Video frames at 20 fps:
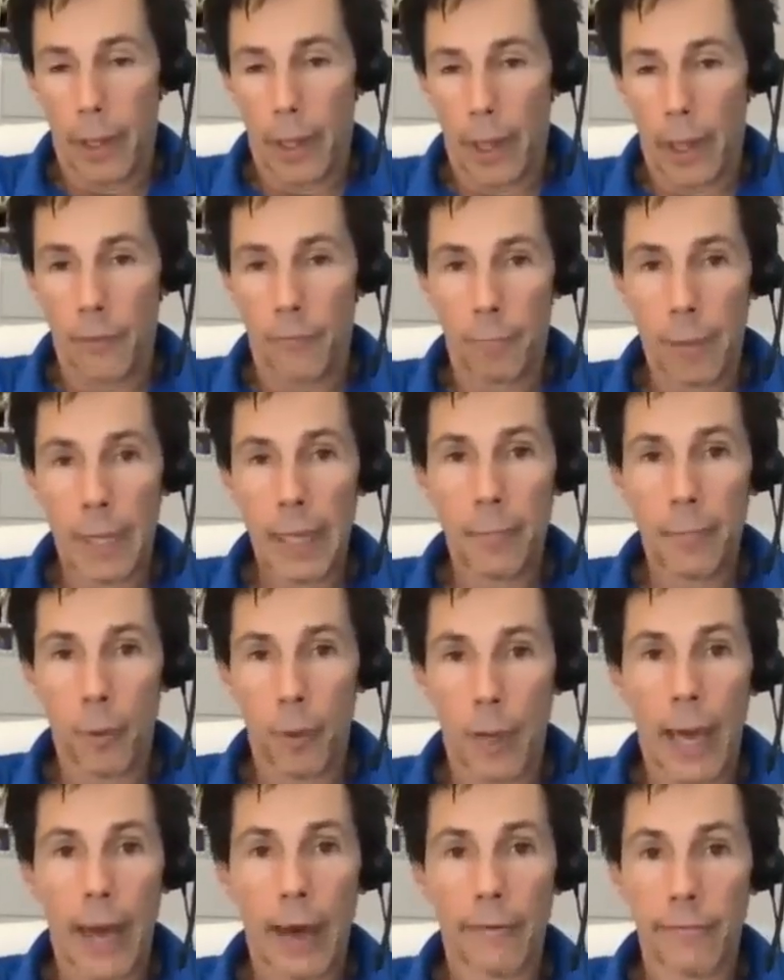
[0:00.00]
if
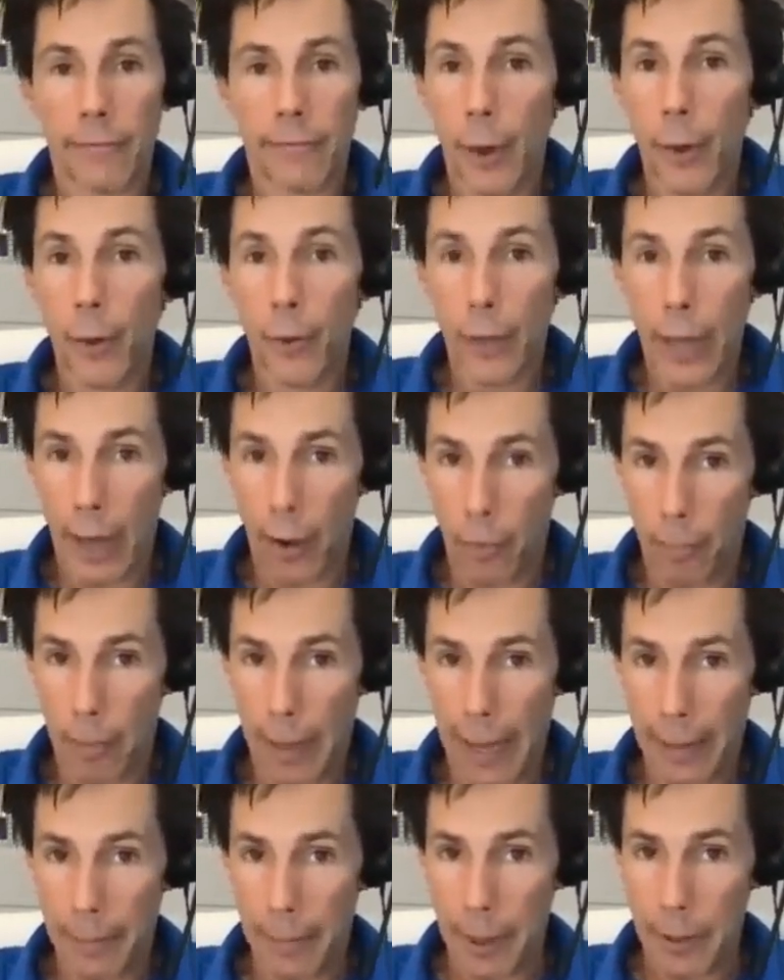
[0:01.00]
people have low down
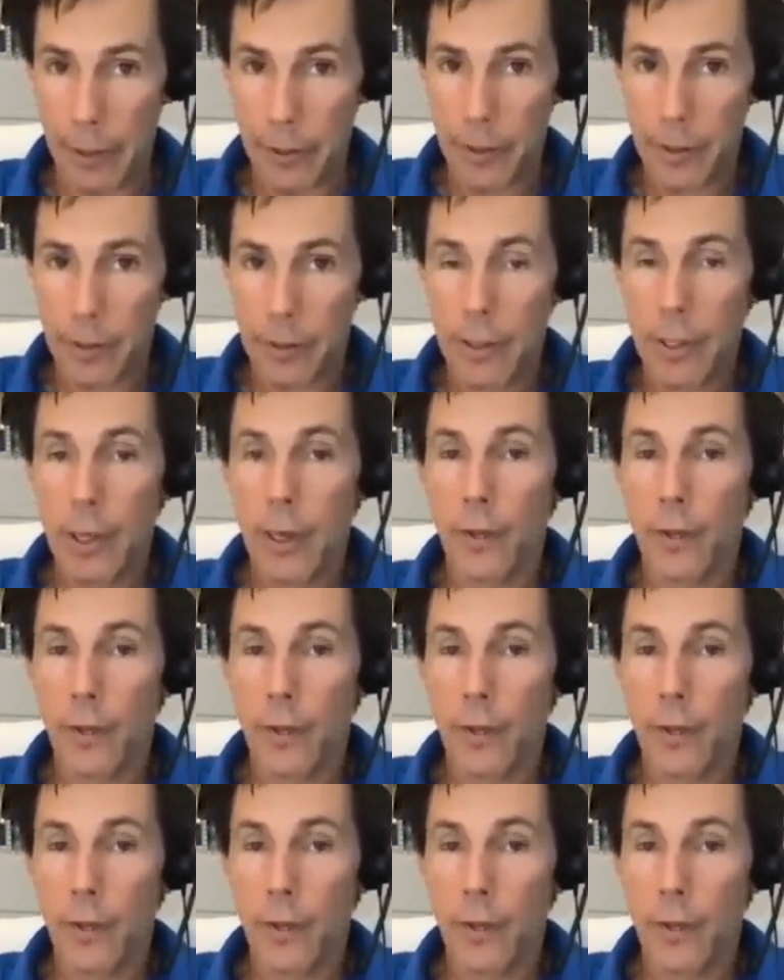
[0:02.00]
payments,